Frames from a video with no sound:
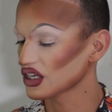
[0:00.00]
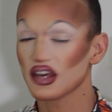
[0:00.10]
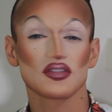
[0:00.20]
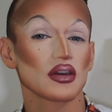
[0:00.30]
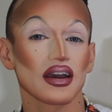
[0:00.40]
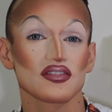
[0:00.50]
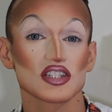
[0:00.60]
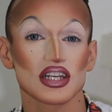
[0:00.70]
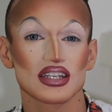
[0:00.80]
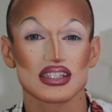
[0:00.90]
if you have
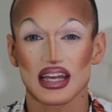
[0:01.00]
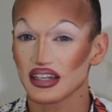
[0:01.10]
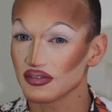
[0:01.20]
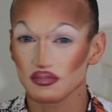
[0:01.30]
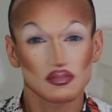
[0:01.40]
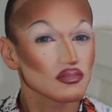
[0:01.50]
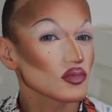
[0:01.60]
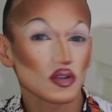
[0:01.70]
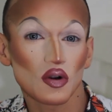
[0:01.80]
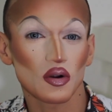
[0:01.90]
shades that
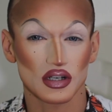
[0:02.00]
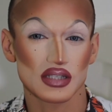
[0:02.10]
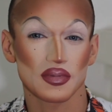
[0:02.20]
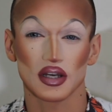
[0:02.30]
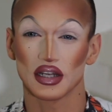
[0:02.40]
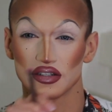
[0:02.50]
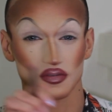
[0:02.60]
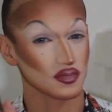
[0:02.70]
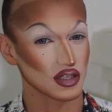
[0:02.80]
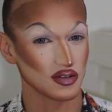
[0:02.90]
correspond
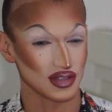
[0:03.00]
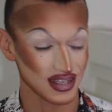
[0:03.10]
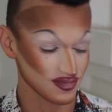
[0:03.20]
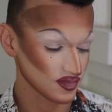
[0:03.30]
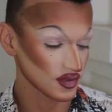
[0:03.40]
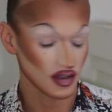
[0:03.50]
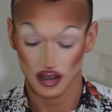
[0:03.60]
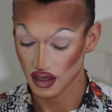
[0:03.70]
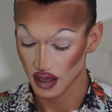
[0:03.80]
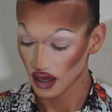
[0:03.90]
use it.
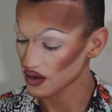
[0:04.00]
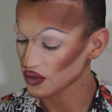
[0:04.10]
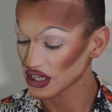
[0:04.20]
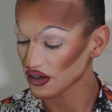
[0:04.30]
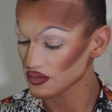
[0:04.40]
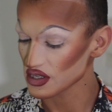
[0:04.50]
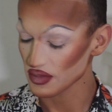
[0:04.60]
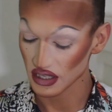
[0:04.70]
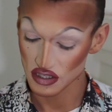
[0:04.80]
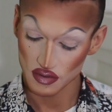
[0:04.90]
Um, right now I'm
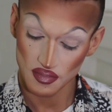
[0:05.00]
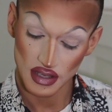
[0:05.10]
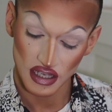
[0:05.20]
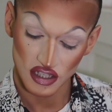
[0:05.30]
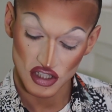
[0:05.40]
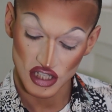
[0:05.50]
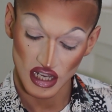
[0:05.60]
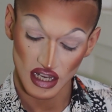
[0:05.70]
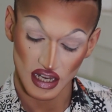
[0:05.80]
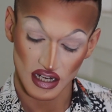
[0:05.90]
dipping into a pink
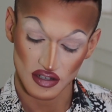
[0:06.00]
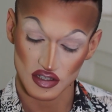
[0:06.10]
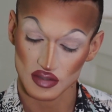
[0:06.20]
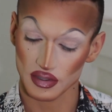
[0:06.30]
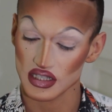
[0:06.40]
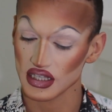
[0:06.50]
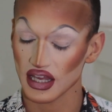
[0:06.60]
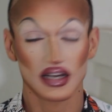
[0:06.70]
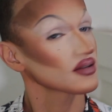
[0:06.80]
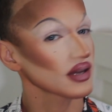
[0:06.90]
shade and just placing
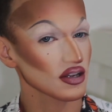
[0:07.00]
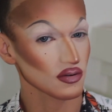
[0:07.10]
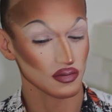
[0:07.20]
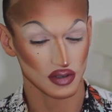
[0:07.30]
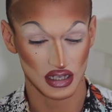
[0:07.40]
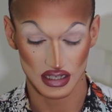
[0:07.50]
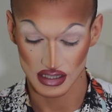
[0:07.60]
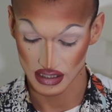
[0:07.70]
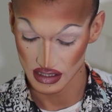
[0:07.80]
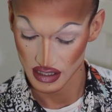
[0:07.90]
that in my
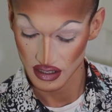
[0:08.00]
crease.